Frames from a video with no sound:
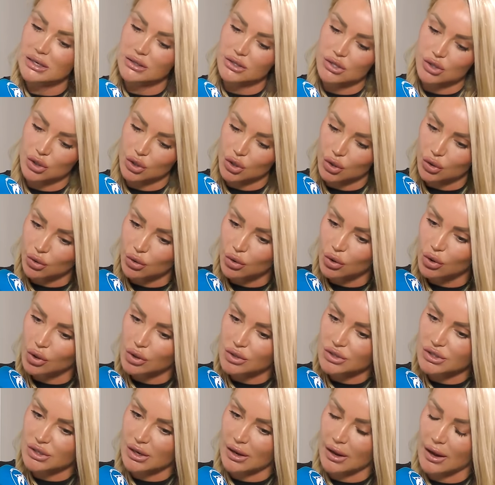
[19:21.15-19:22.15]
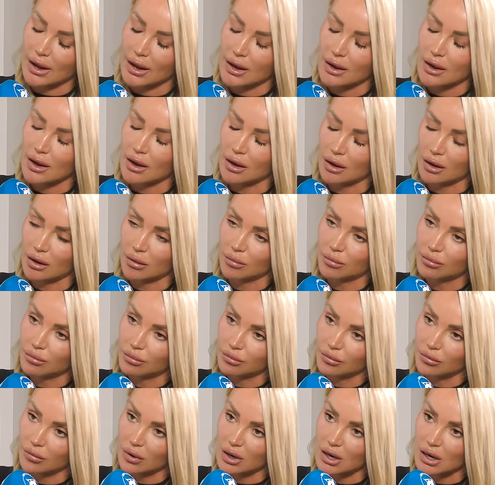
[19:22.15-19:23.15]
I secured a um
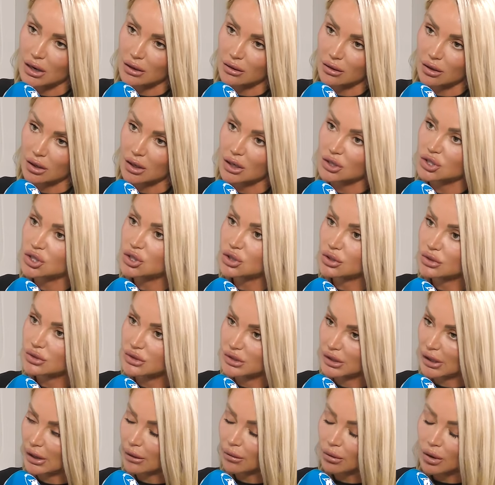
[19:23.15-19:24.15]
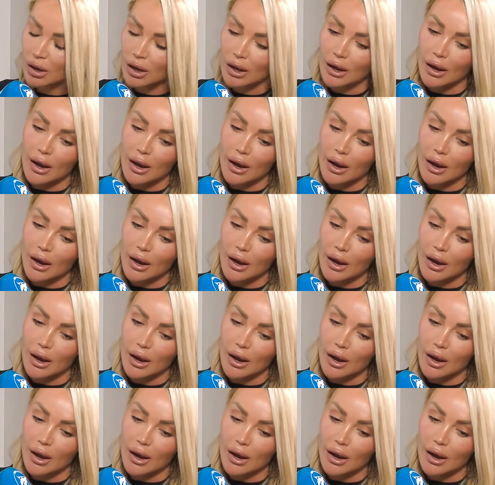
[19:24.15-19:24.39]
a studio